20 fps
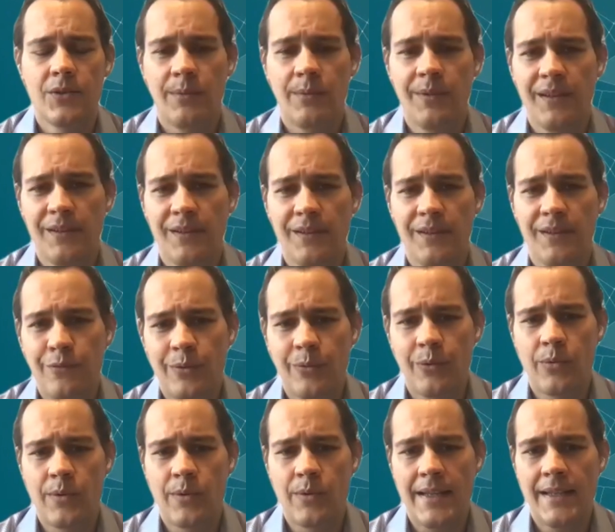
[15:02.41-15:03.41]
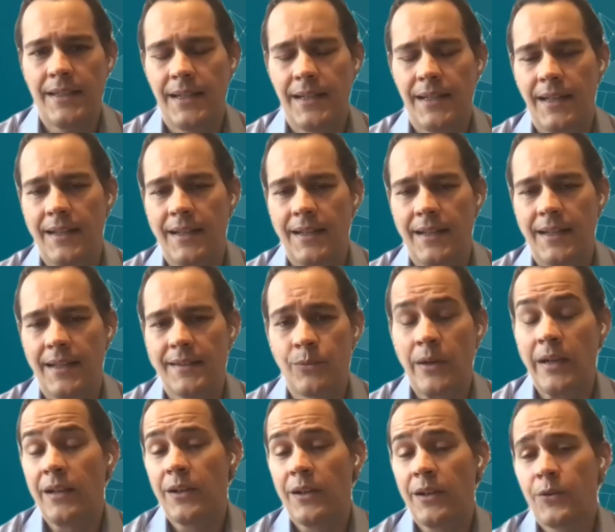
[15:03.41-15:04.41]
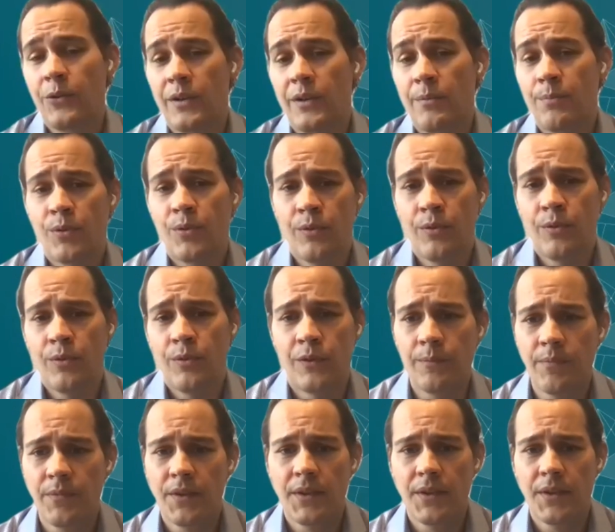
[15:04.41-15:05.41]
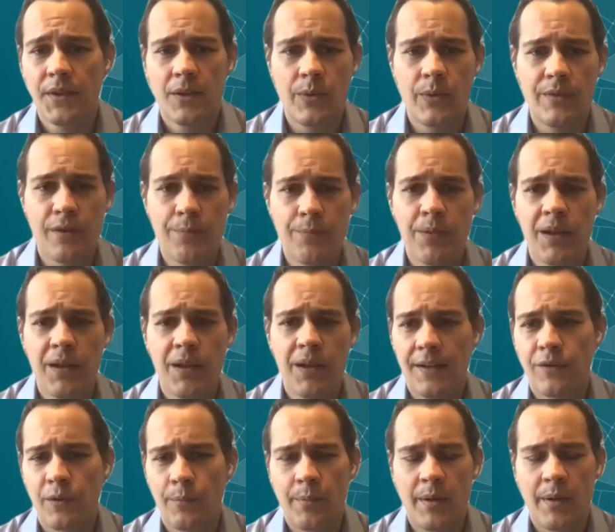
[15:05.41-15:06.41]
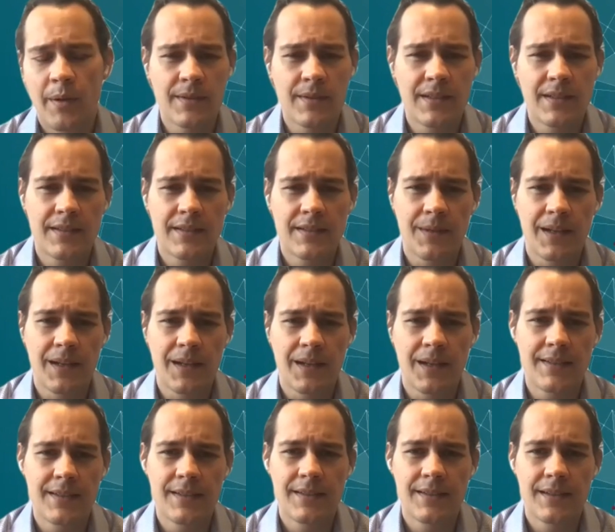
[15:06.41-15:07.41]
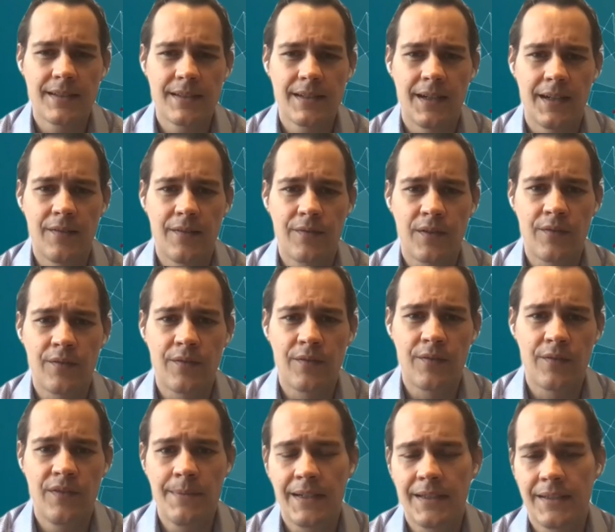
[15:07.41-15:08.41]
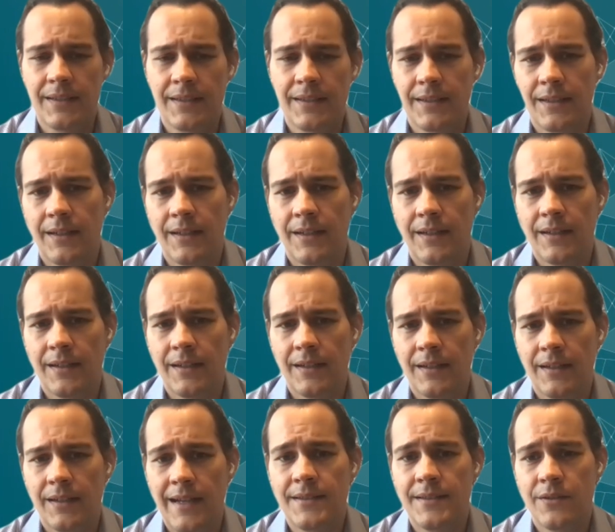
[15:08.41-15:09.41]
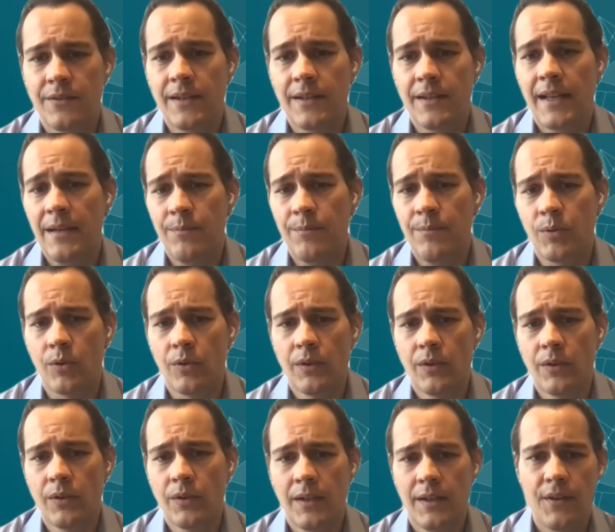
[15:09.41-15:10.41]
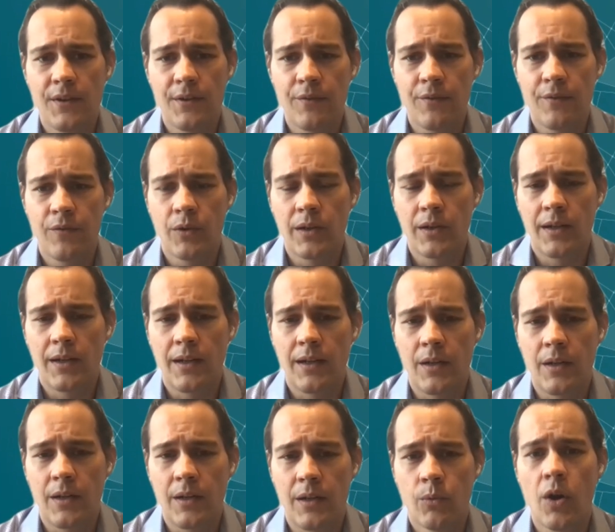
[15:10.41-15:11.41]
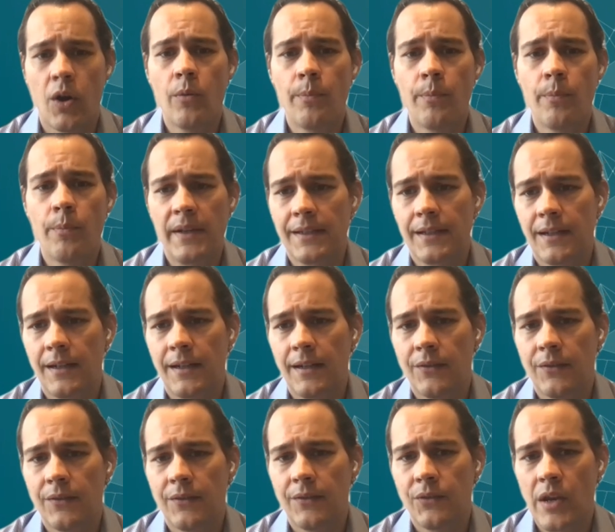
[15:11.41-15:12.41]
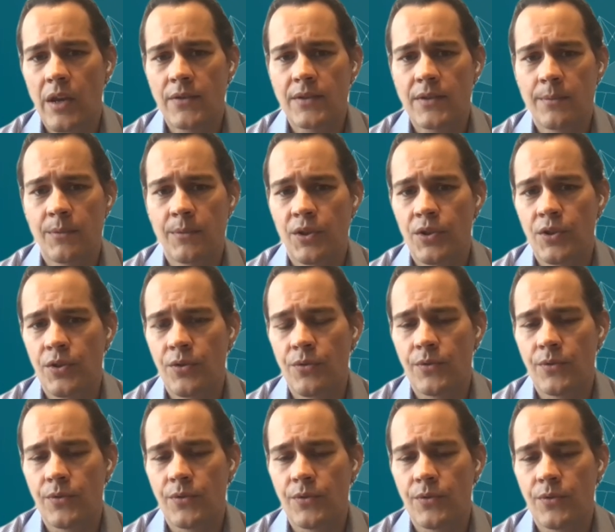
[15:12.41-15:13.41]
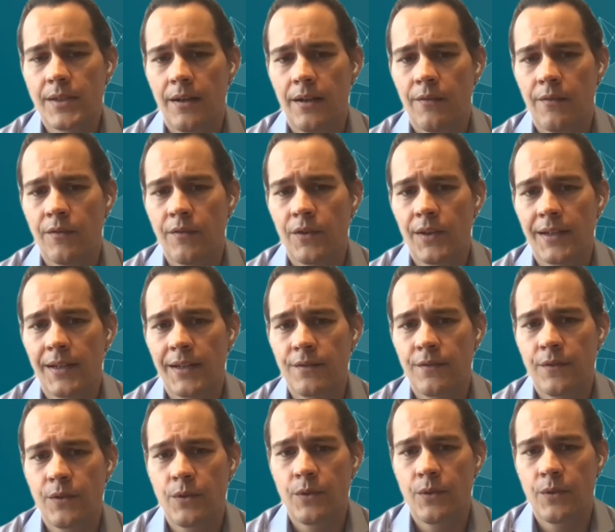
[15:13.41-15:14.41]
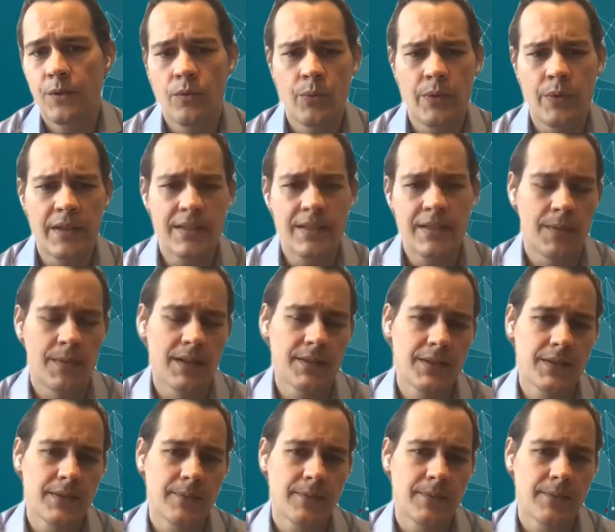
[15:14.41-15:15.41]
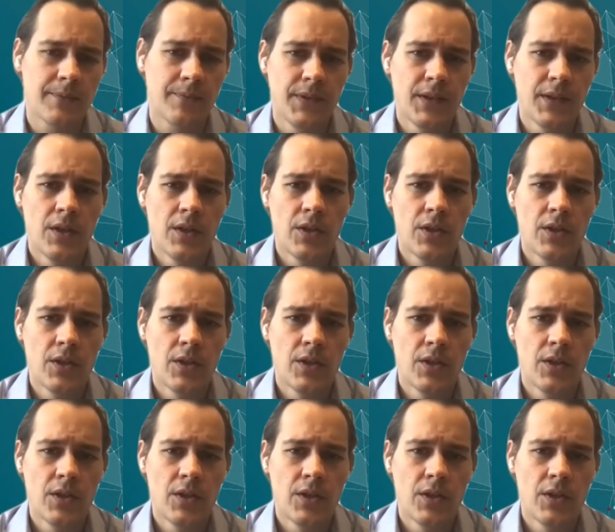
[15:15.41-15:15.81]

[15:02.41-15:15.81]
So I believe we're ready. And the regulatory approval, we've applied for a payment system license from FINMA last year in April. Therefore, we're hoping to hear some good news over the next few weeks and months.